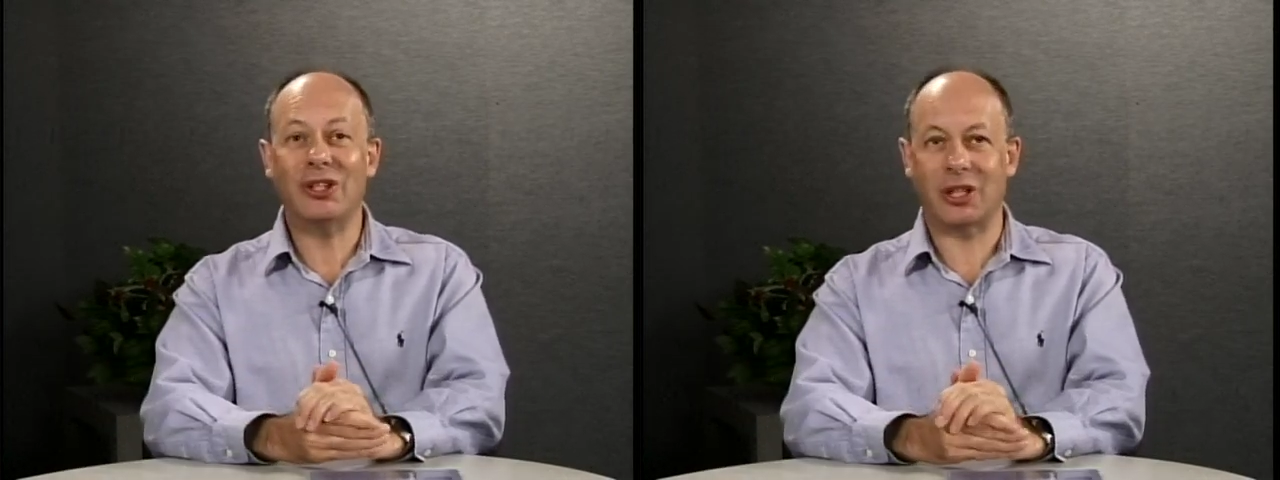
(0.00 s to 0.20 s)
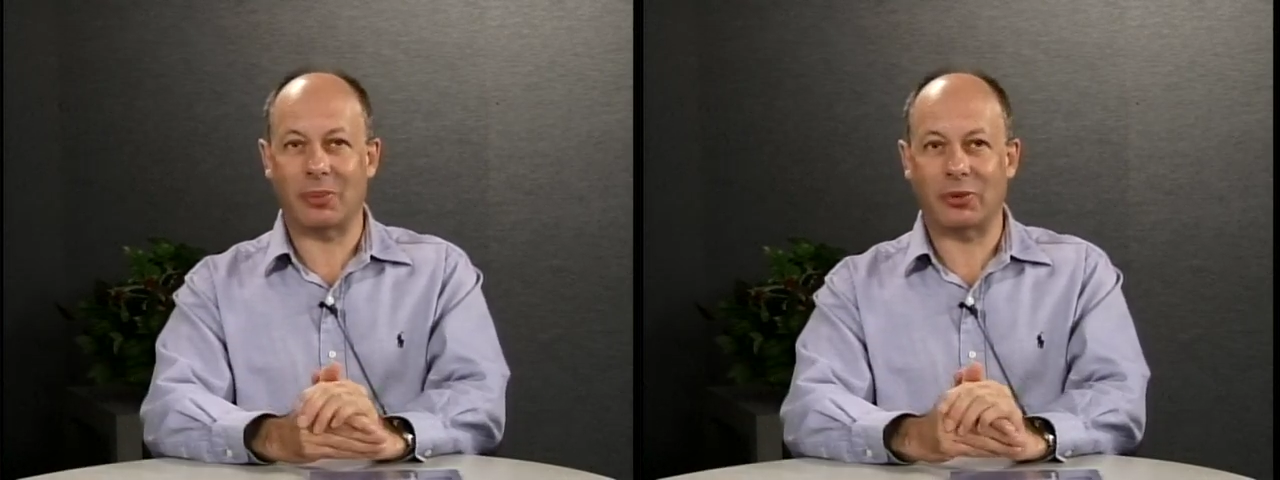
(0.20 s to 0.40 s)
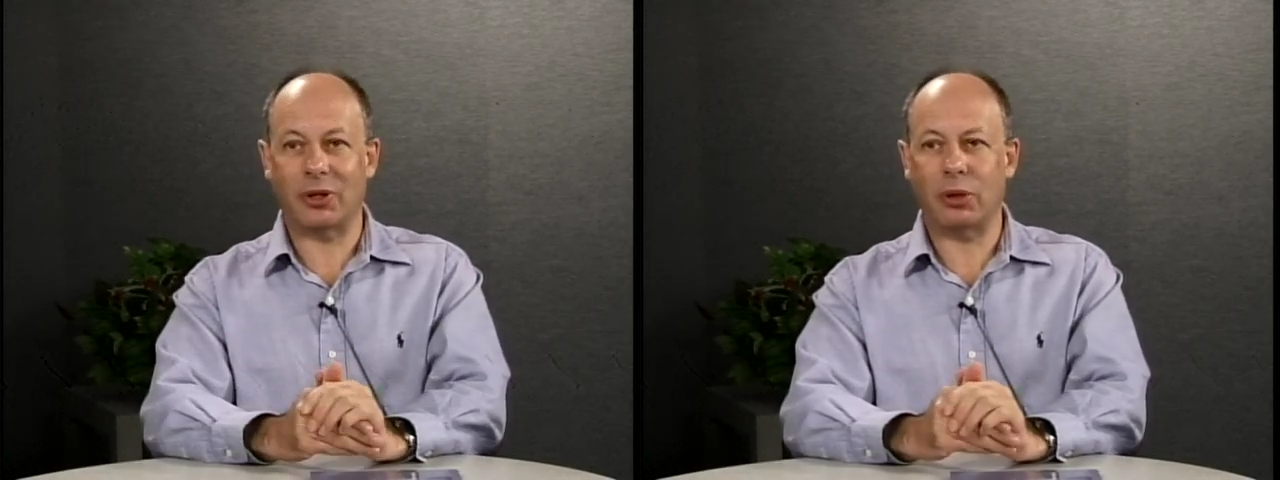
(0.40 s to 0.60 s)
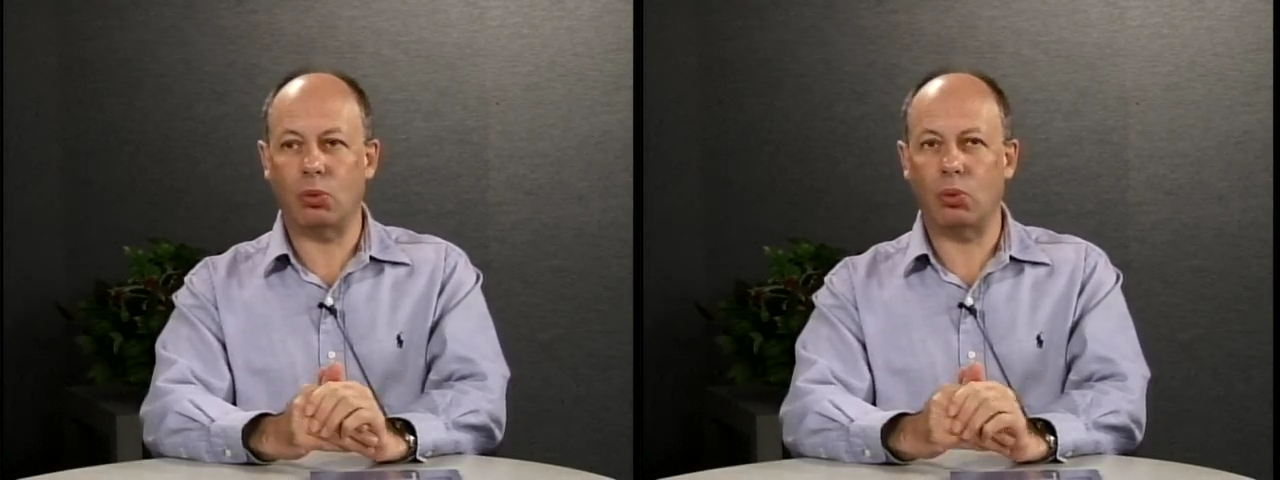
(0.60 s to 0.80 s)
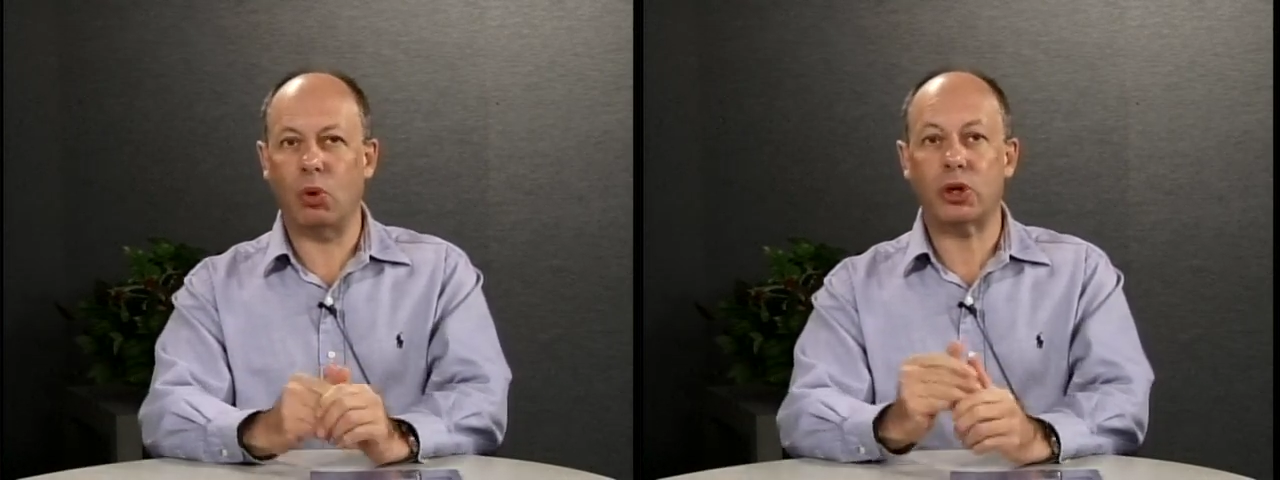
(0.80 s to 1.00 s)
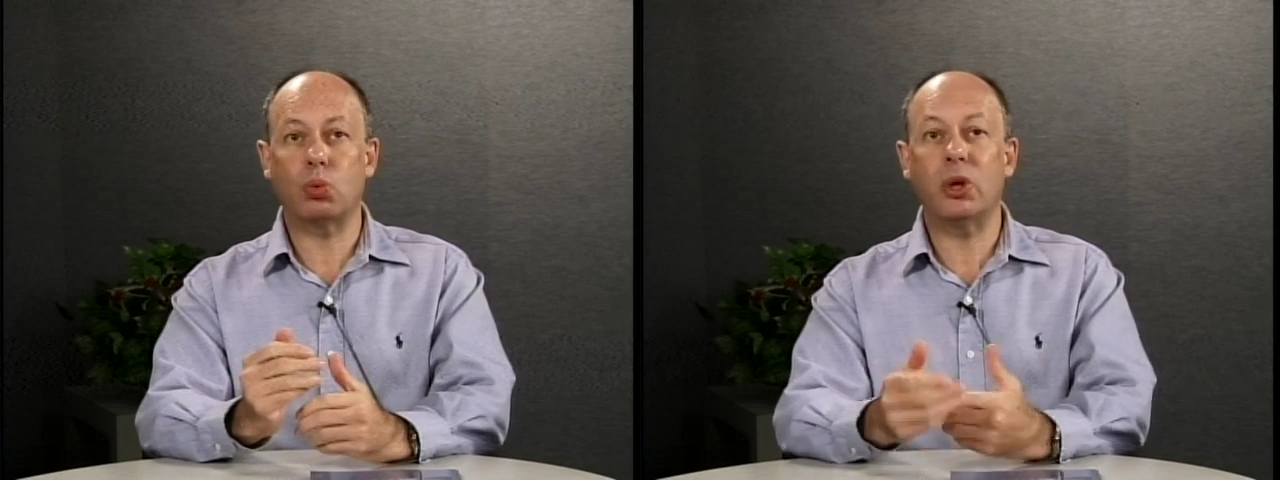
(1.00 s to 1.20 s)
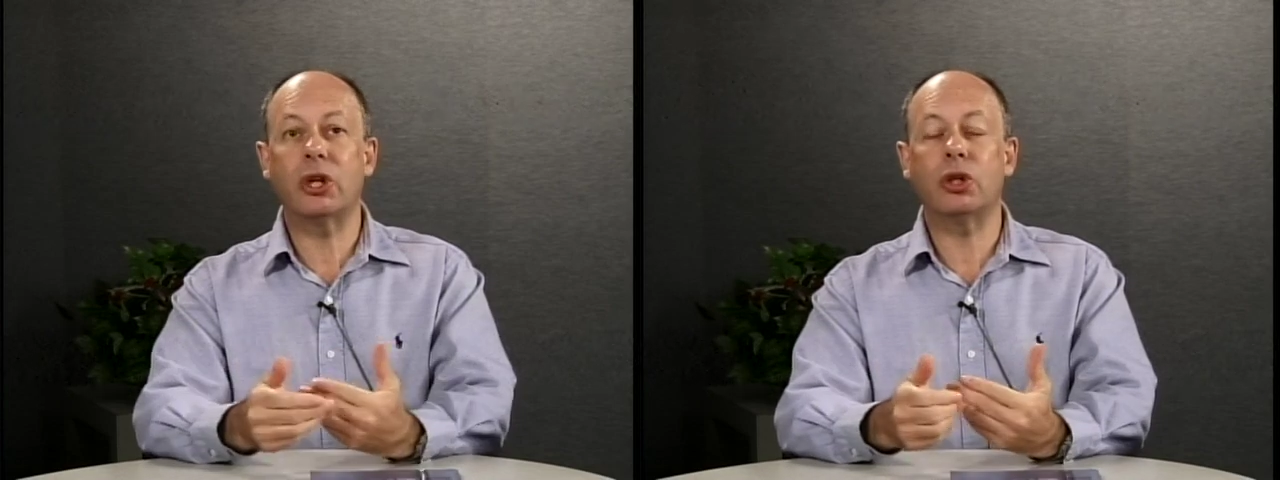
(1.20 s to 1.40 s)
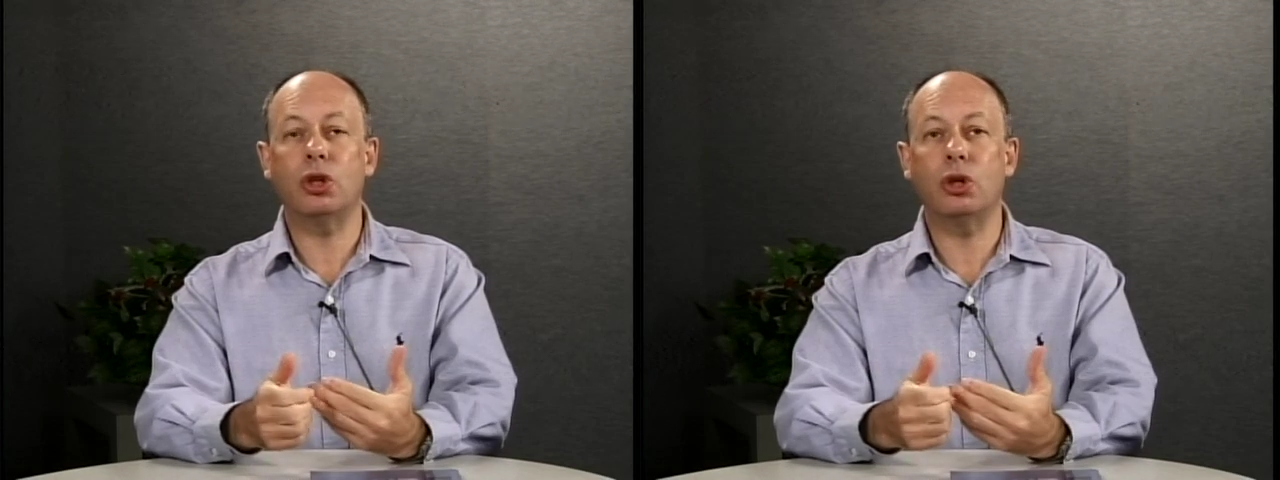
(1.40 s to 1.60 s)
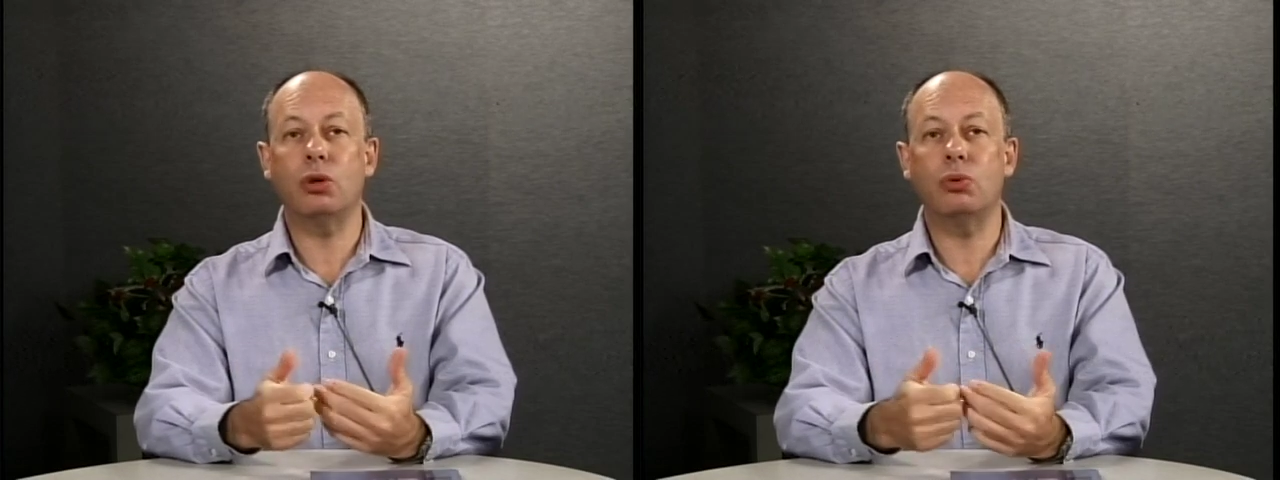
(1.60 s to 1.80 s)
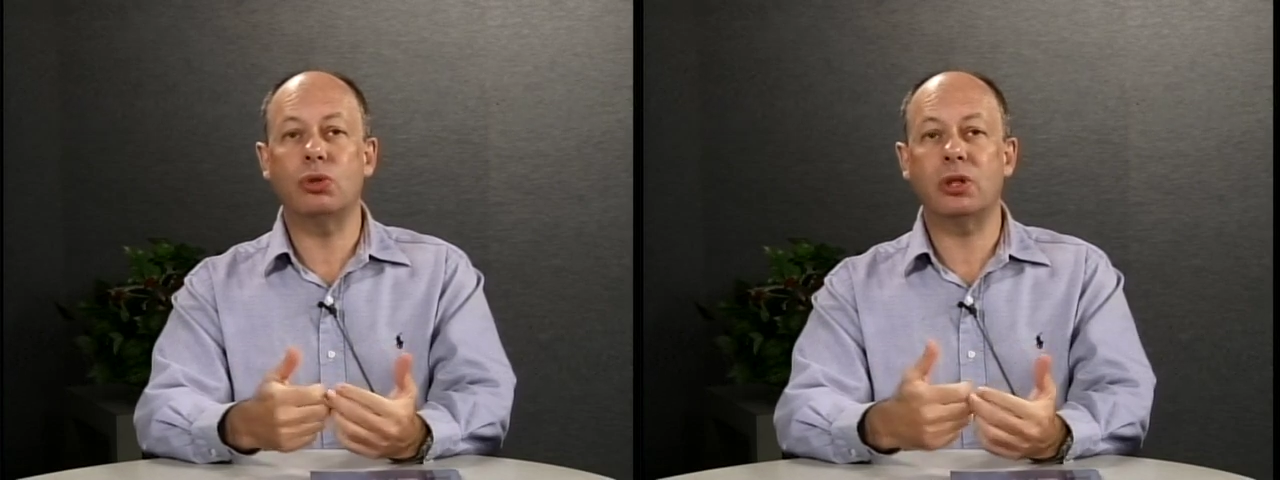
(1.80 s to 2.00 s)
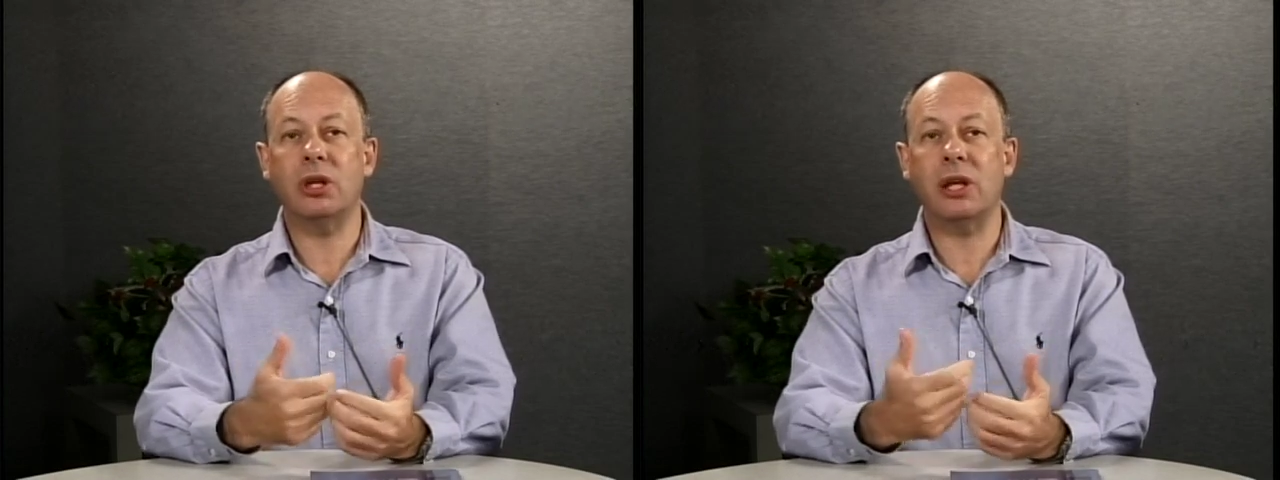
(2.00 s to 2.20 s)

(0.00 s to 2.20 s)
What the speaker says: something which we can use